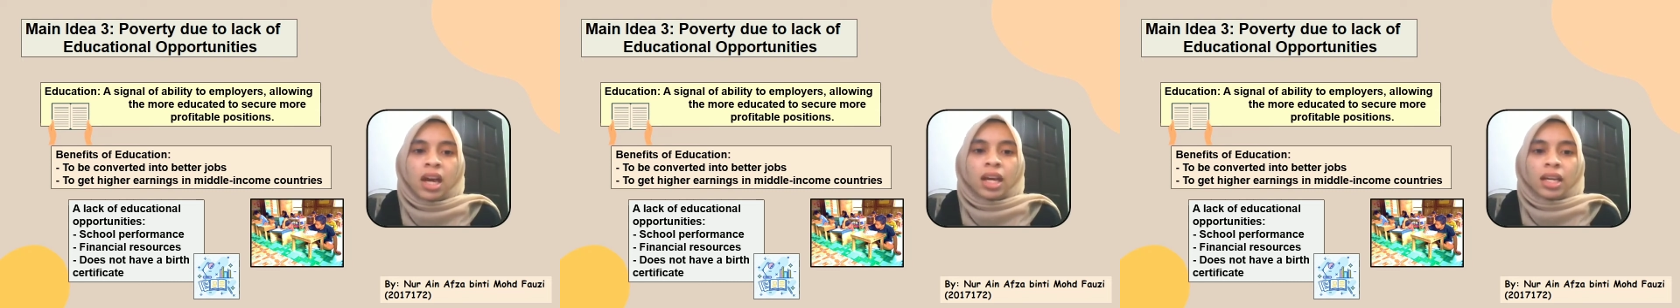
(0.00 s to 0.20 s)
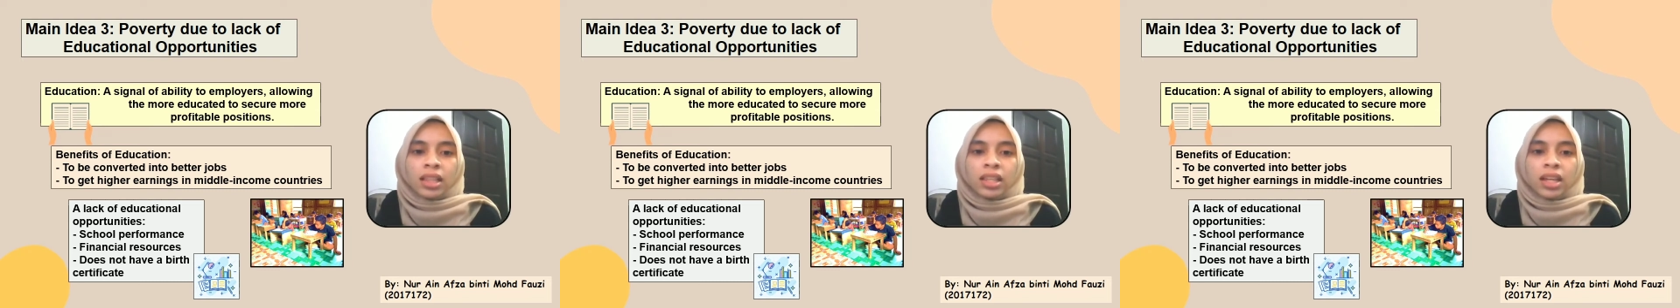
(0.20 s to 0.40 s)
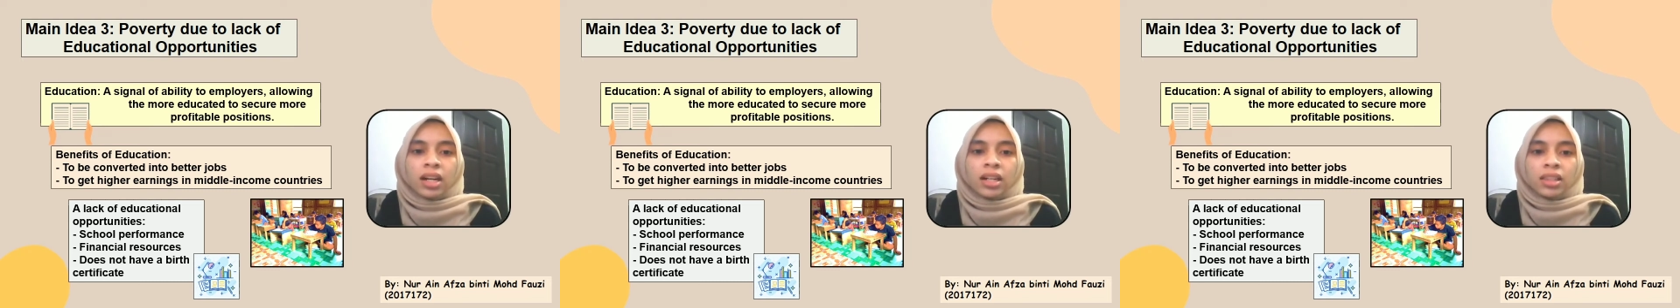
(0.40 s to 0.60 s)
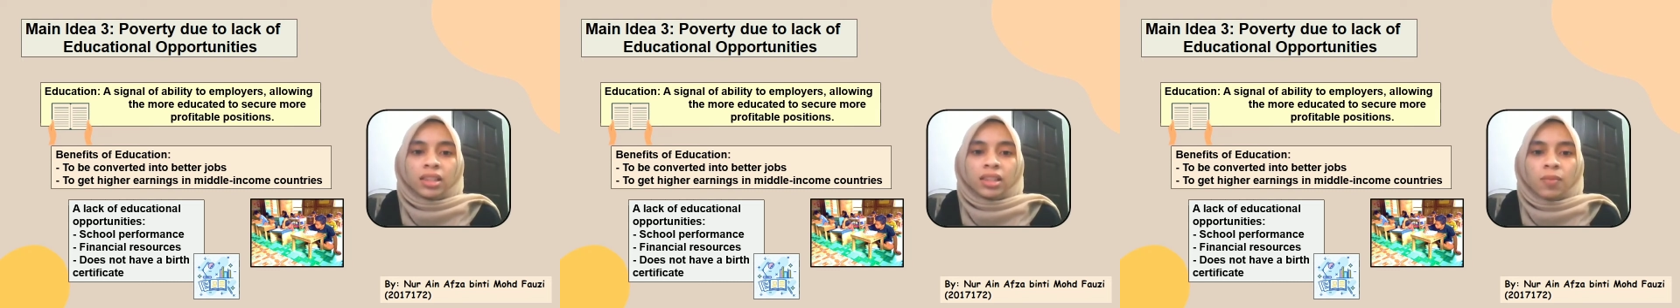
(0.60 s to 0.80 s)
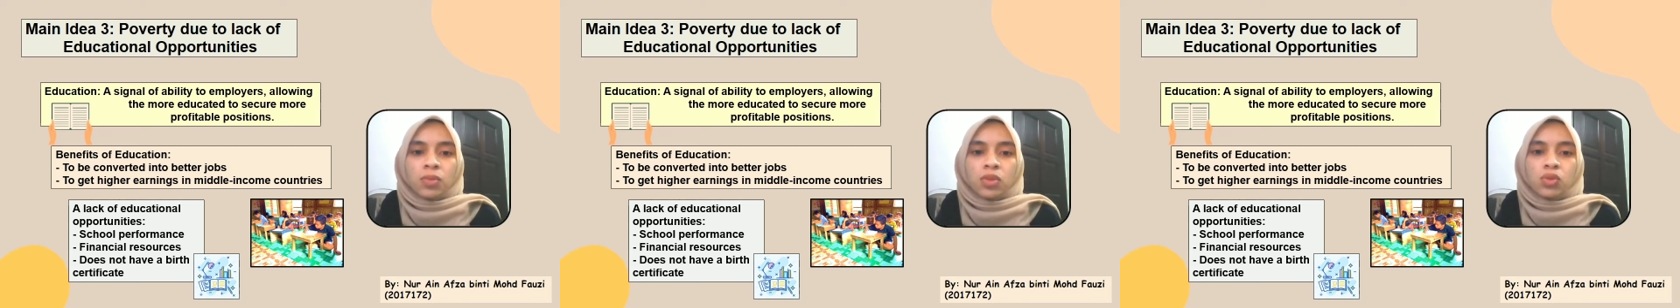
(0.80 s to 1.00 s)
in their
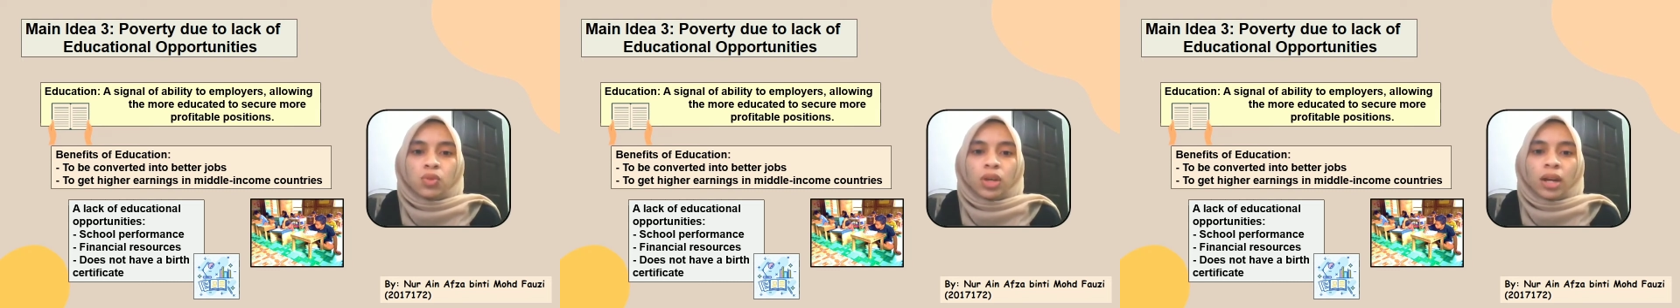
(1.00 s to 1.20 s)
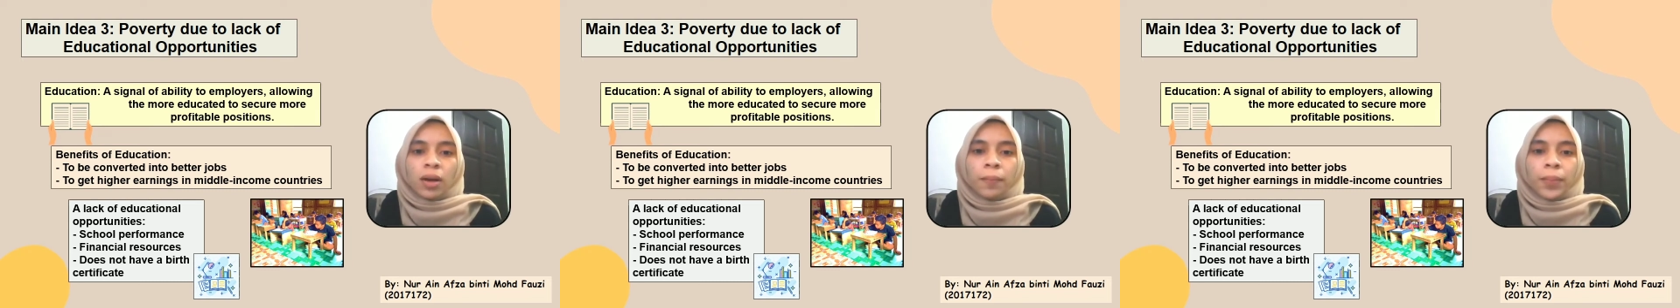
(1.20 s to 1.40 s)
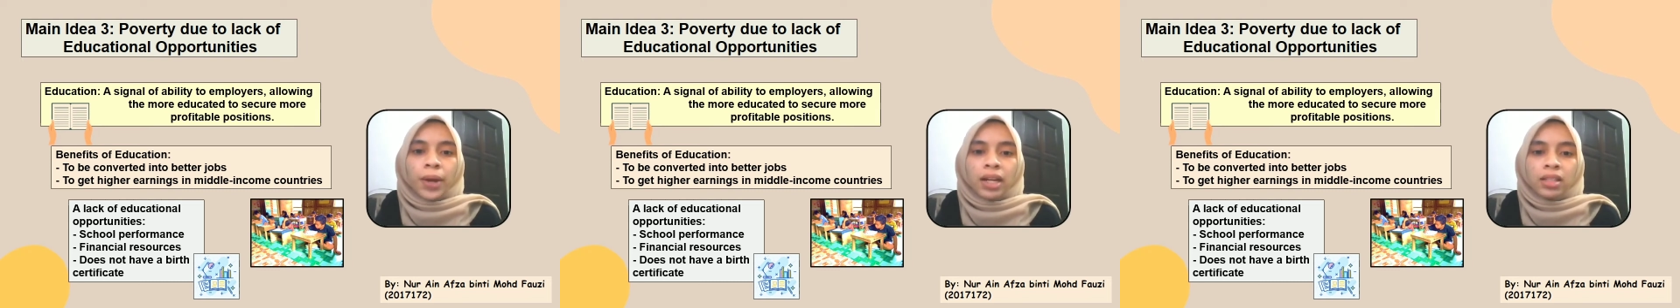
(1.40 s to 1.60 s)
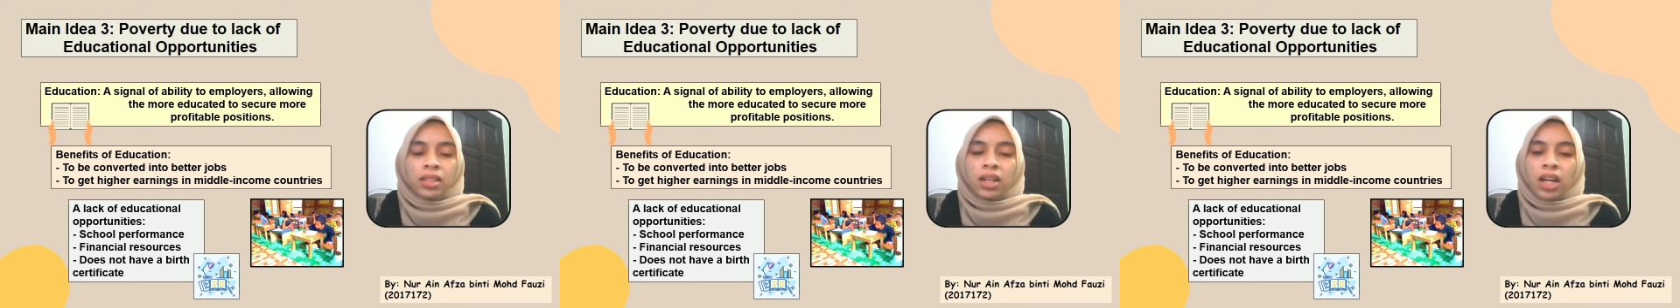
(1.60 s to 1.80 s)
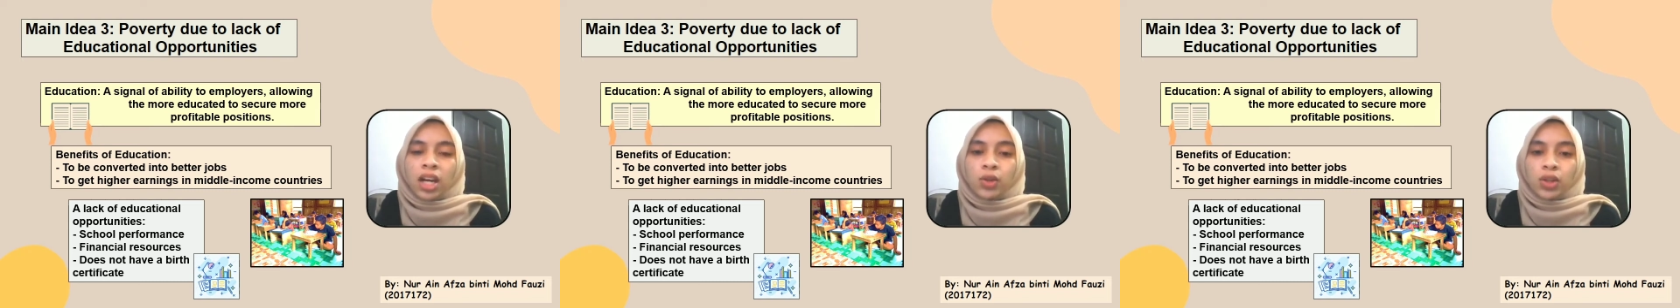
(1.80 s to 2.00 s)
attempts to get a better
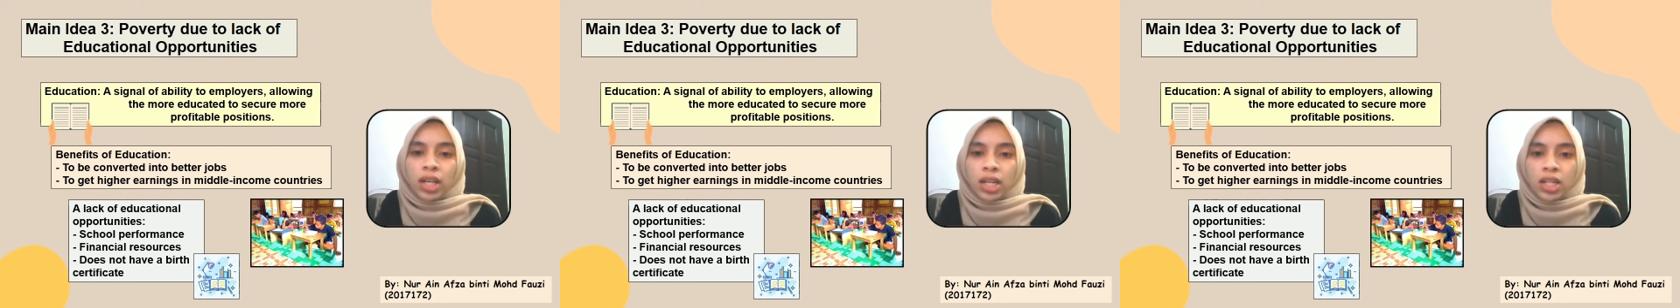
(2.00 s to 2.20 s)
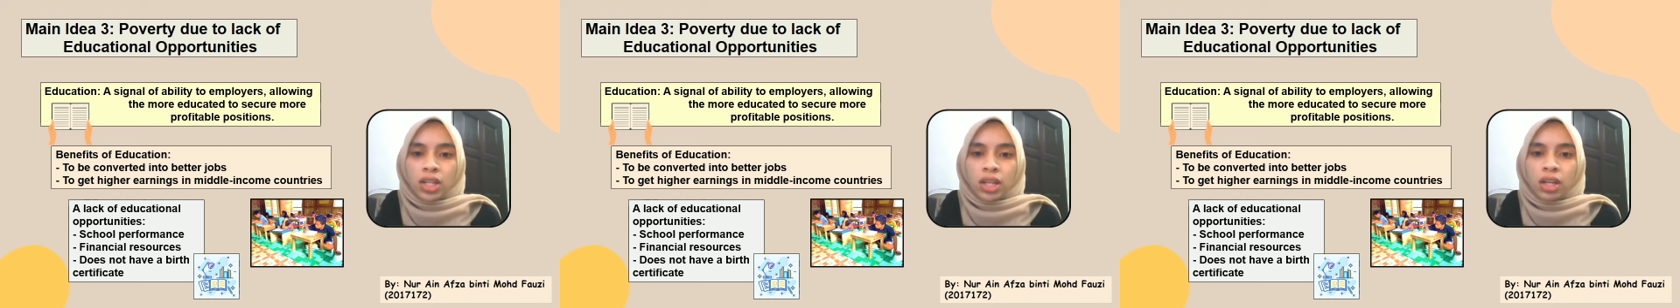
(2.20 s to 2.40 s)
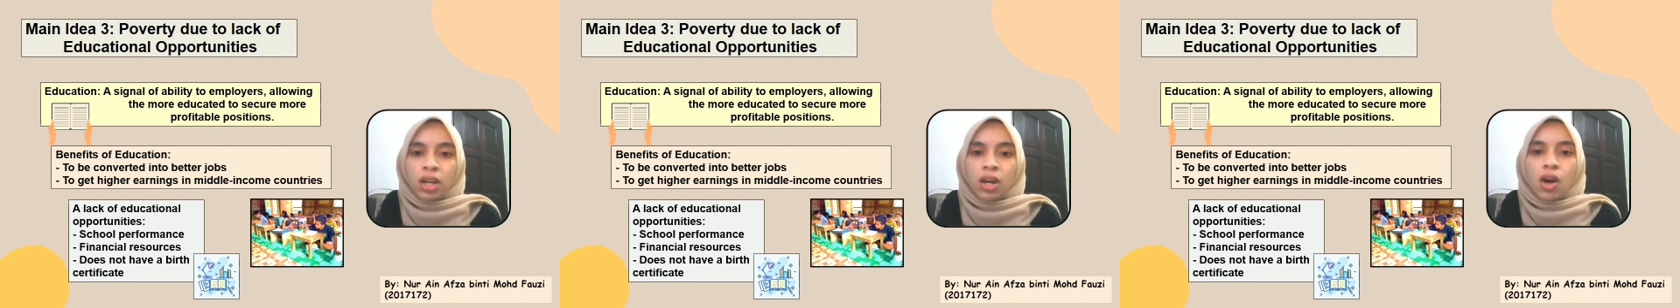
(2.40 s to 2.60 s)
education.